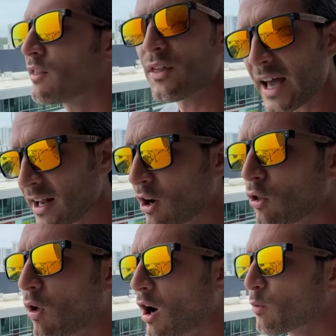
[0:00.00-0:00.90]
That,
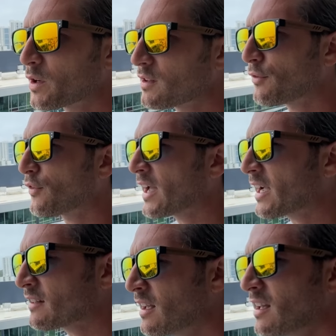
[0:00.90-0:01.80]
along with the
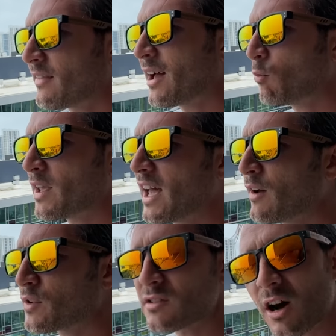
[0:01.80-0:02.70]
fact that we
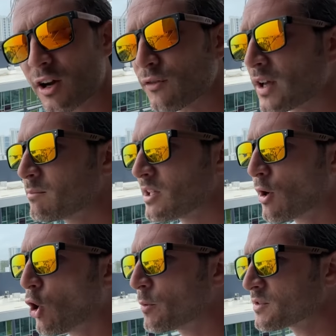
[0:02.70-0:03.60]
have a ton of empty
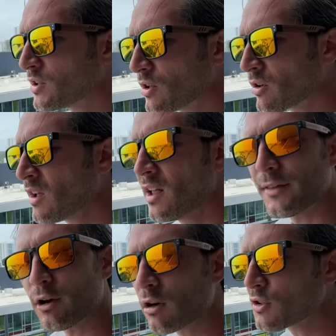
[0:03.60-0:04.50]
homes here,
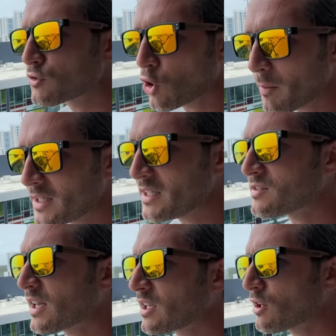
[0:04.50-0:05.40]
there are so many
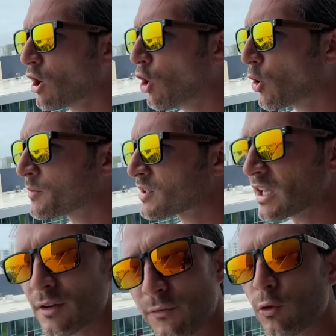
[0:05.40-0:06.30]
second homes
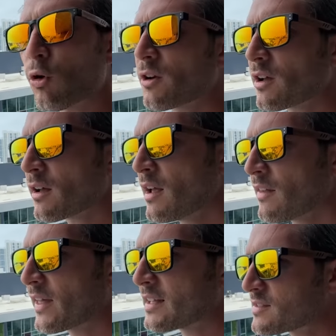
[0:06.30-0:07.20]
in Florida
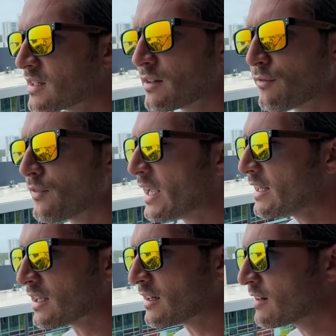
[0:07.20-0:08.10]
that sit
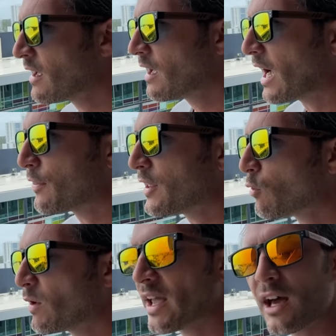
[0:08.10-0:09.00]
vacant. I think
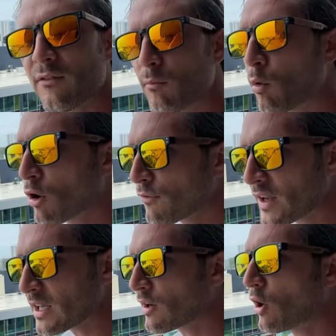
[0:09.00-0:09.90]
we have more
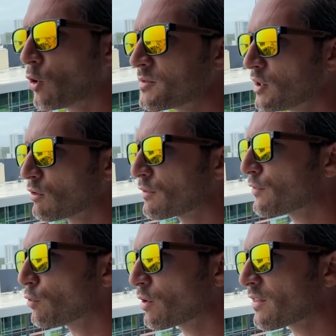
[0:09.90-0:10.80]
vacant homes here in
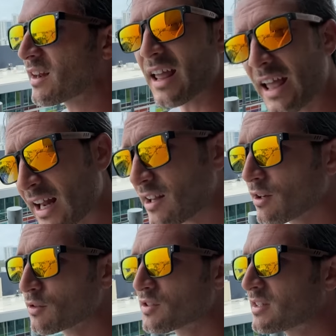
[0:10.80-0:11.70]
Florida than any
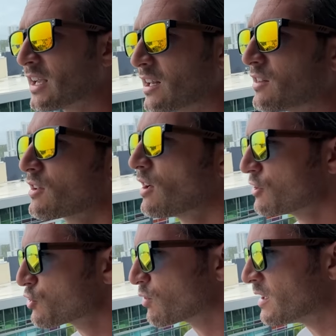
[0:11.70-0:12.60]
other state in the
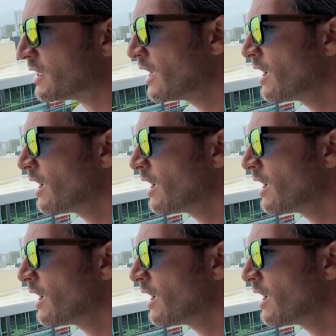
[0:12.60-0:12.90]
country.